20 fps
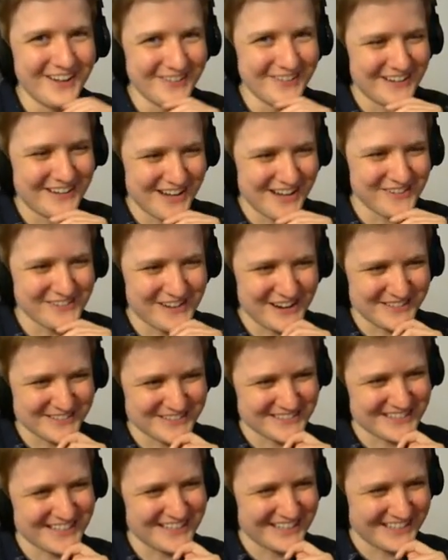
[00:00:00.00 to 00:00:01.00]
when I
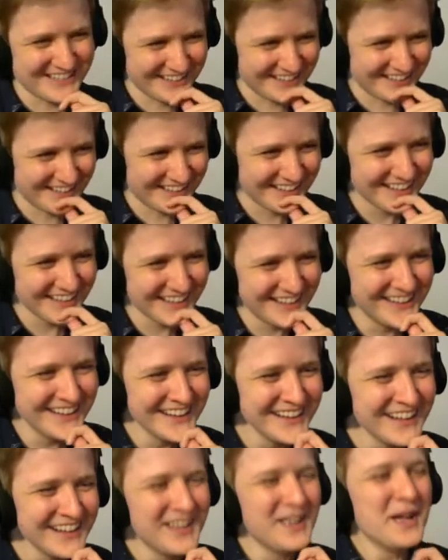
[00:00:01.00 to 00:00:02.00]
was little.
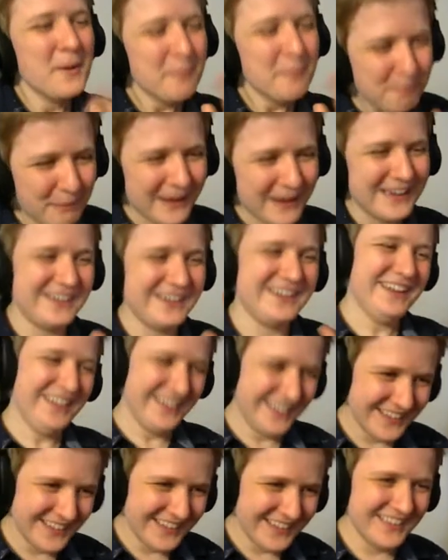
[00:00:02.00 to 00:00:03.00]
But,
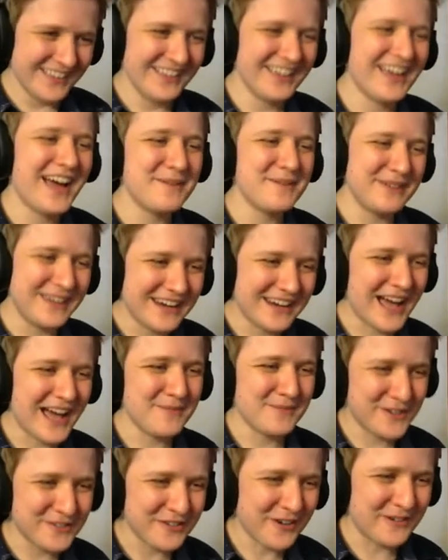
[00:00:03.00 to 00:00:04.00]
I mean,
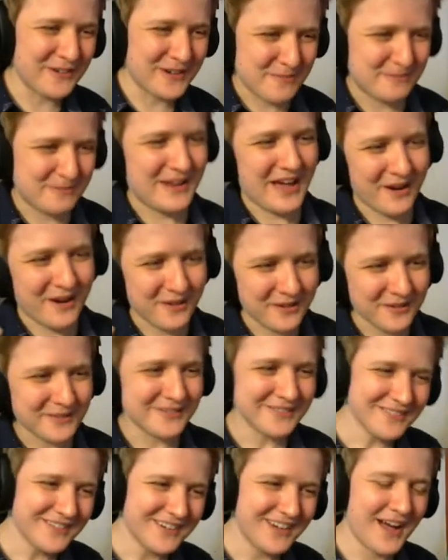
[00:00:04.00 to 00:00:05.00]
I'm a grown up now.
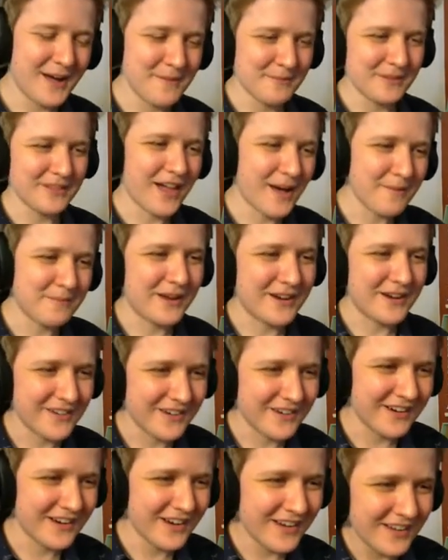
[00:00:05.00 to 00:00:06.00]
I'm a lot
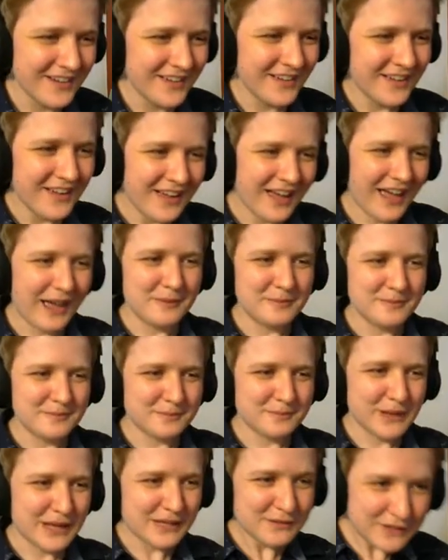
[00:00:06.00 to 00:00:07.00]
better
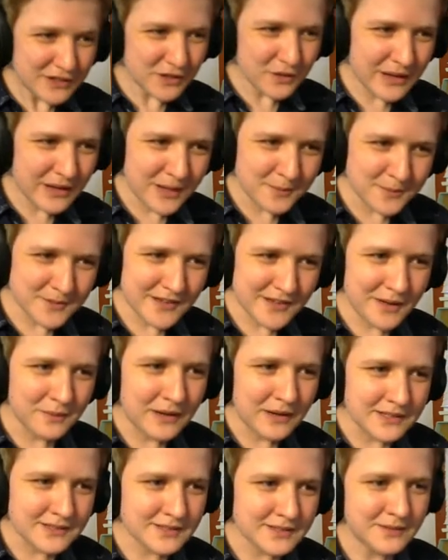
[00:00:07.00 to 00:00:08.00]
at playing video games than I
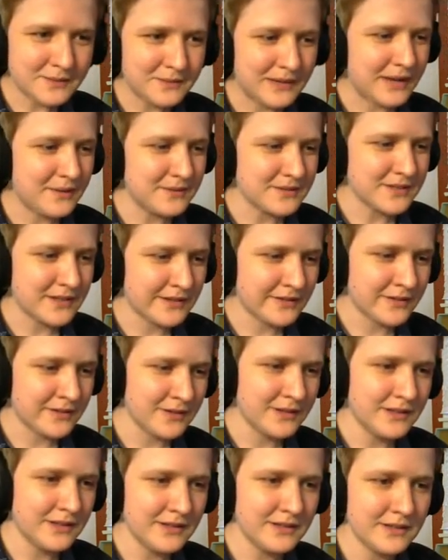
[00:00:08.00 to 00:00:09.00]
was when I was a little